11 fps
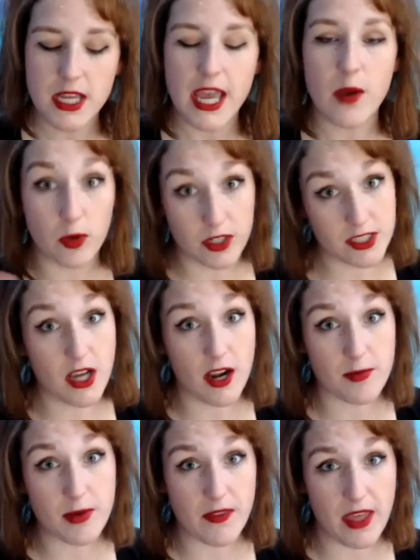And we're going to talk
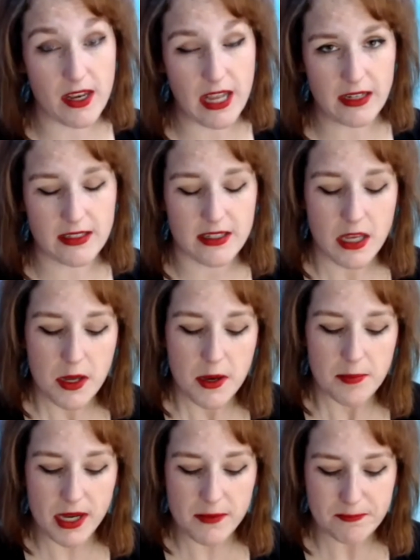about that next.
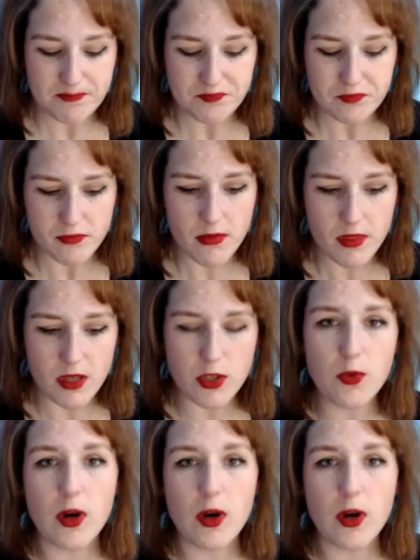But you